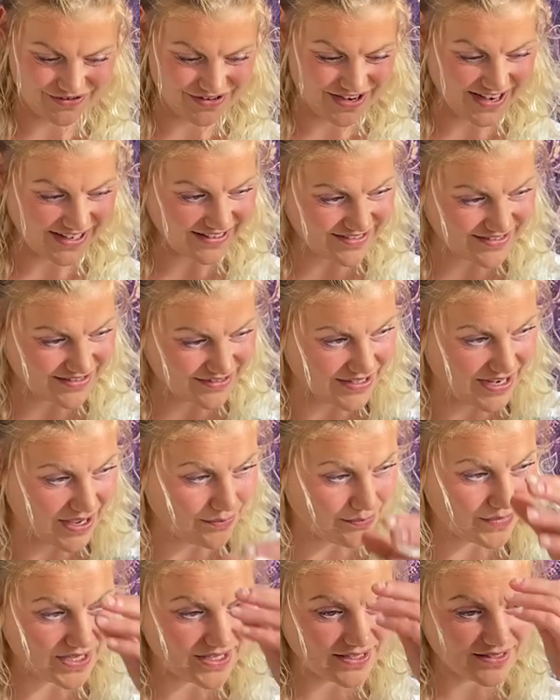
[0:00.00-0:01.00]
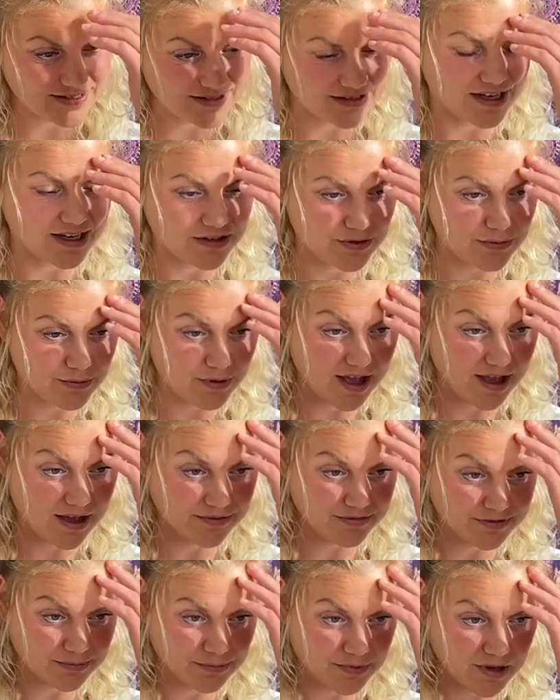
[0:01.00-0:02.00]
right? So that means that you
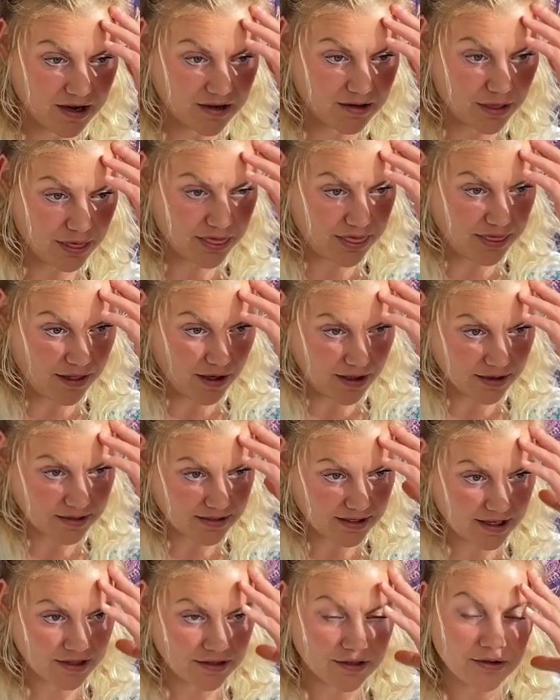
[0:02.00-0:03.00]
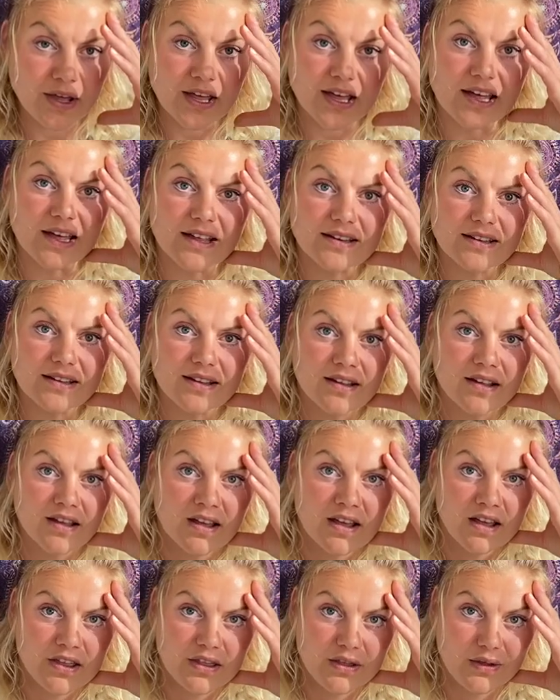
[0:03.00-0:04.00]
have some kind of thought in your head,
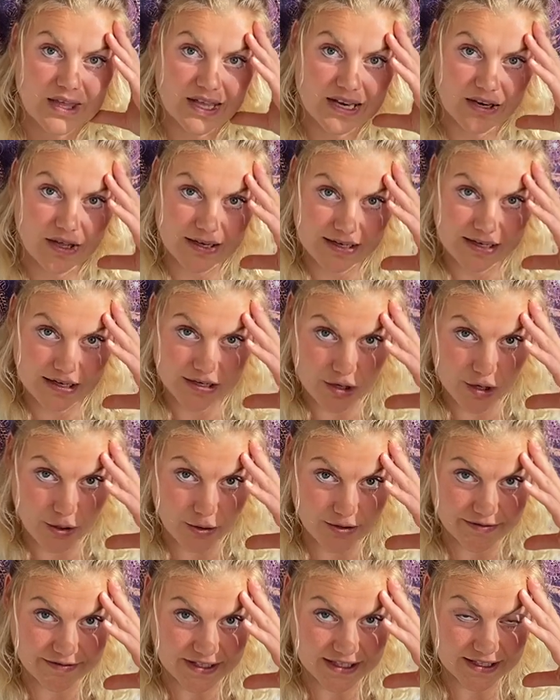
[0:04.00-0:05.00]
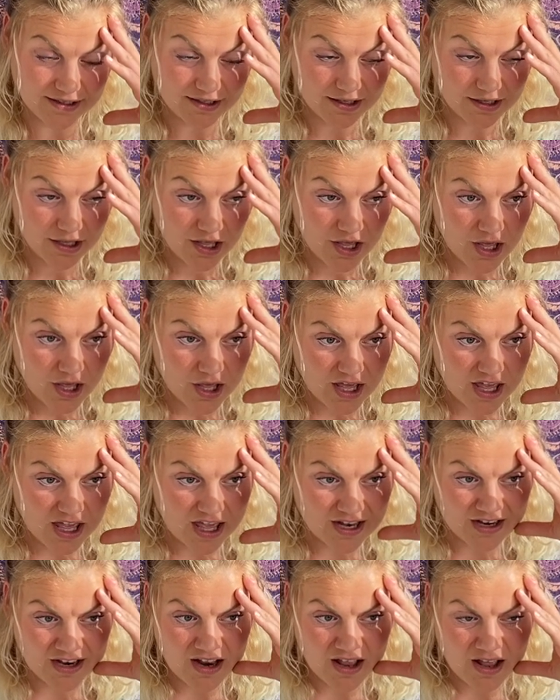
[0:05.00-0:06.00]
you cannot let go of it,
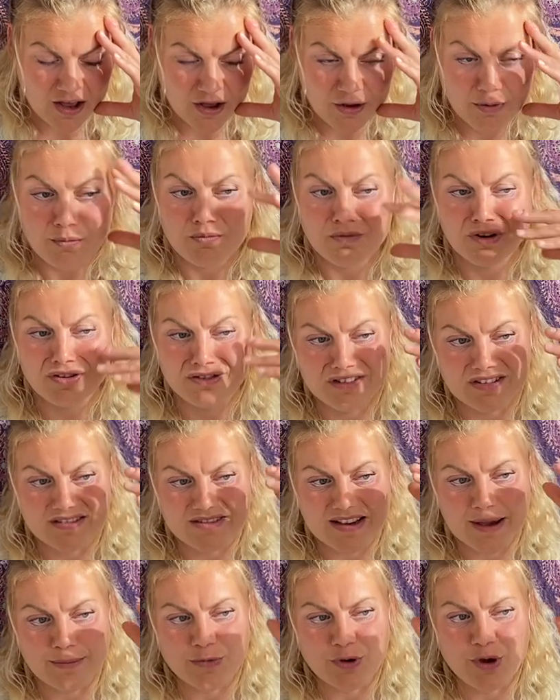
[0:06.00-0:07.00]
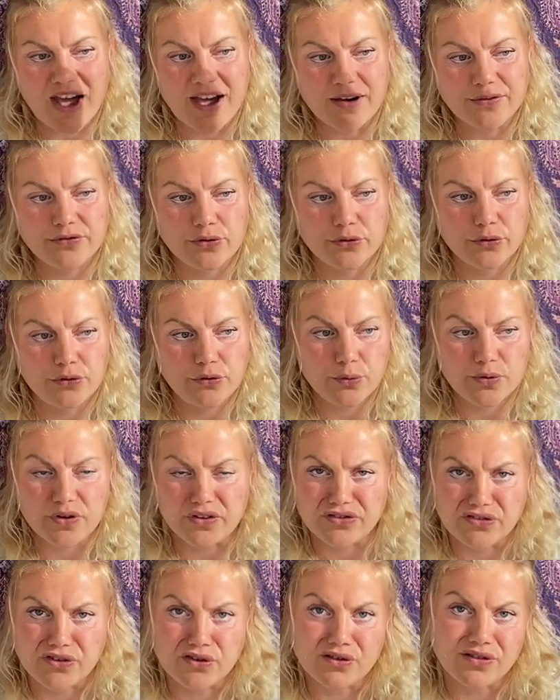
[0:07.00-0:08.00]
and most of the time you have to do a
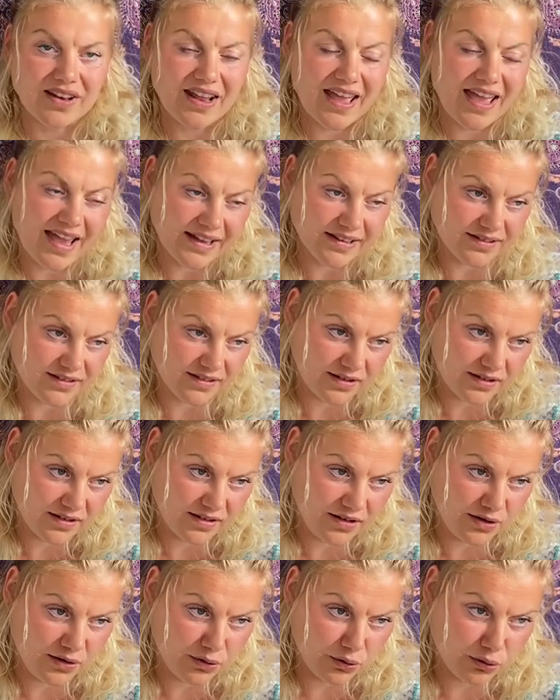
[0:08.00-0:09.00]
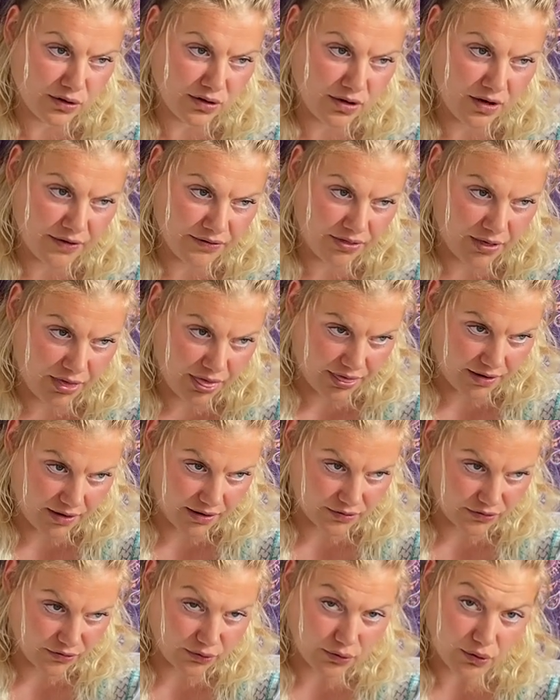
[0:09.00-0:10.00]
certain act in order for the
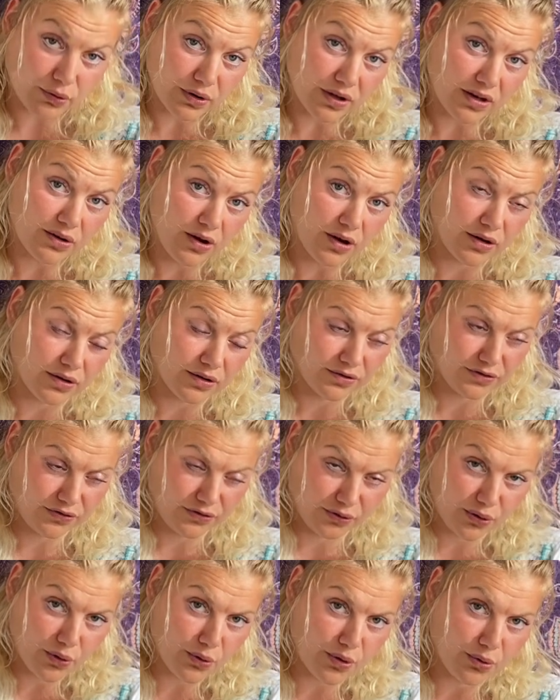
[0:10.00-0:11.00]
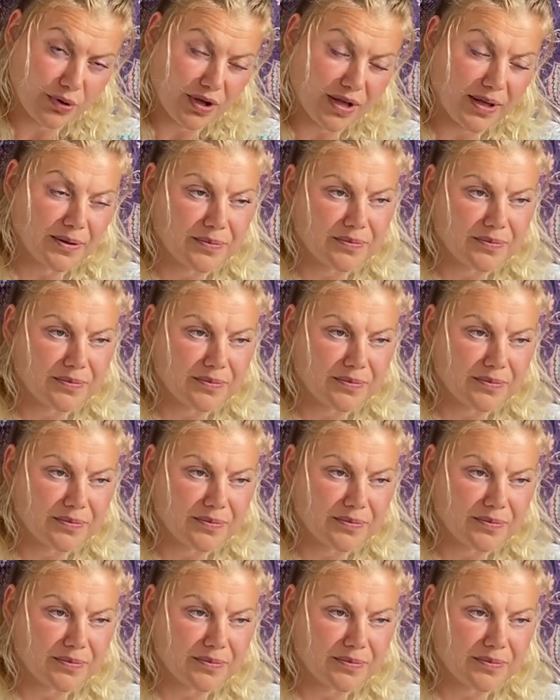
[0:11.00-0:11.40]
thought to go along, to go away.